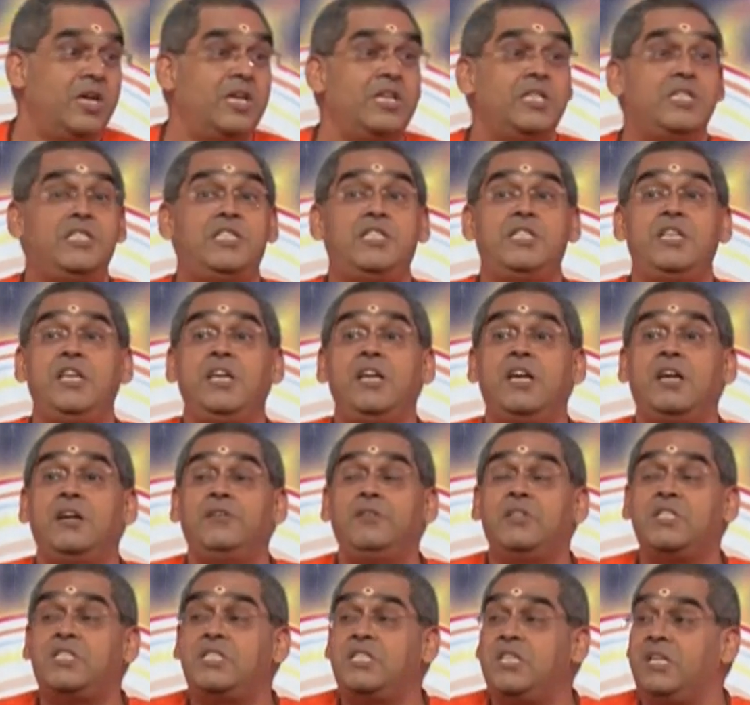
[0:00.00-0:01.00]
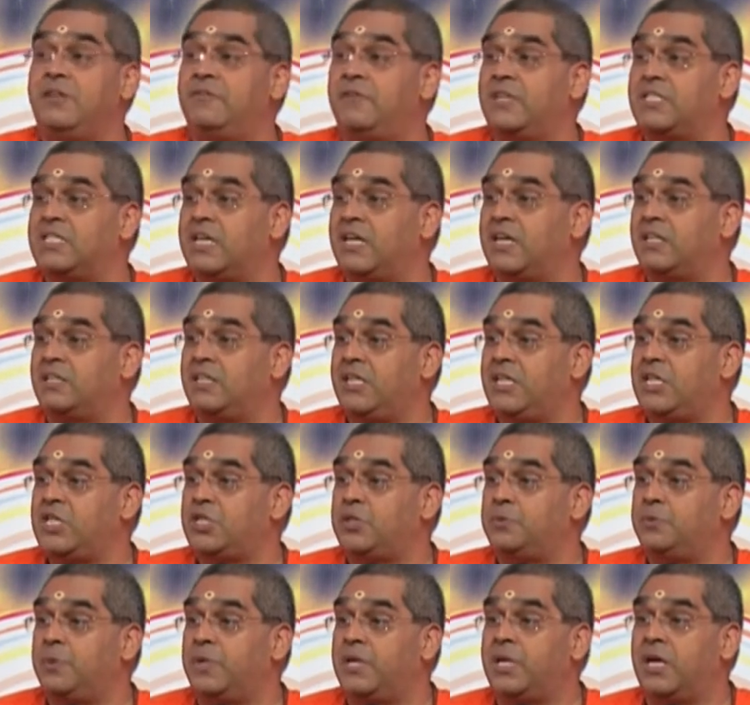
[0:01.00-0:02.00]
Jiva jagat
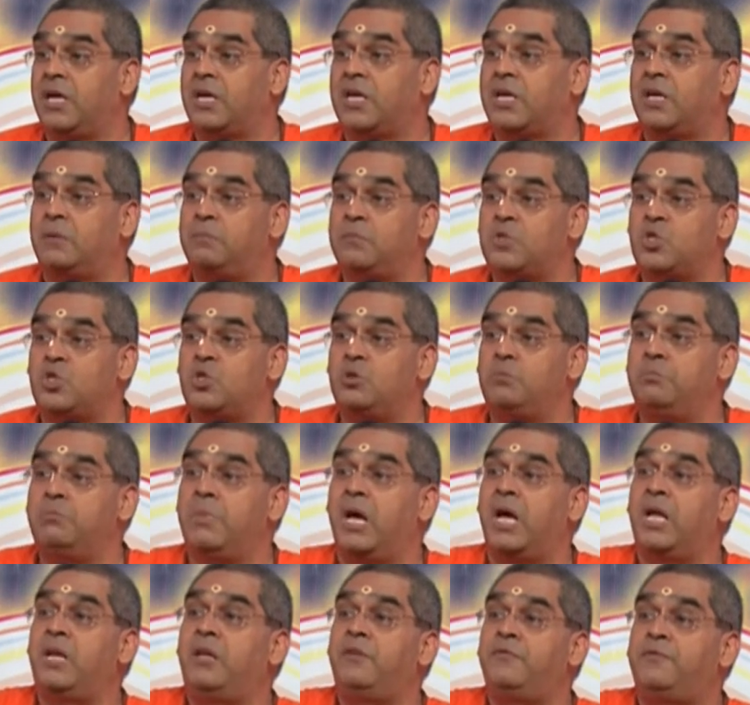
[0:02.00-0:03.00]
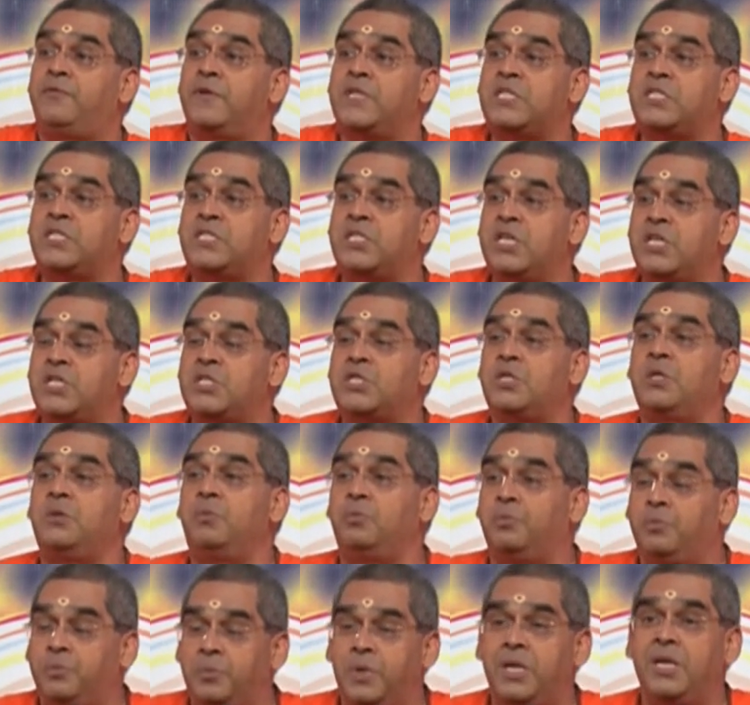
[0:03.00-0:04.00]
Ishvara comes to
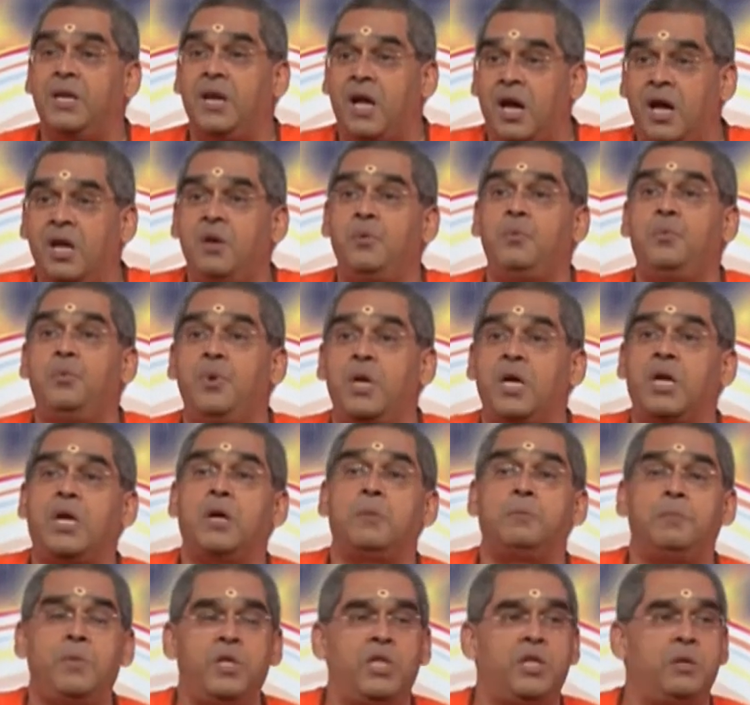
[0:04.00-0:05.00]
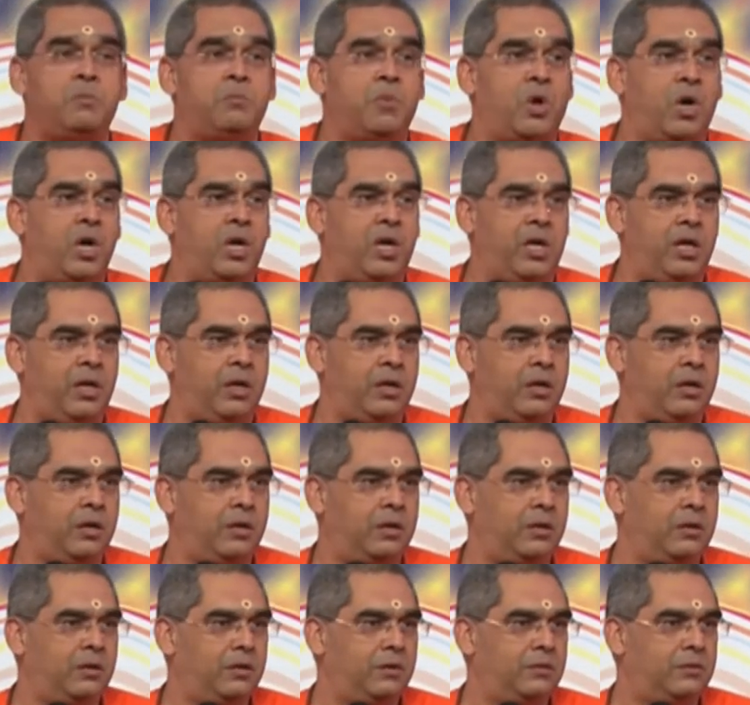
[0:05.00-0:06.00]
manifestation when I wake up in the morning.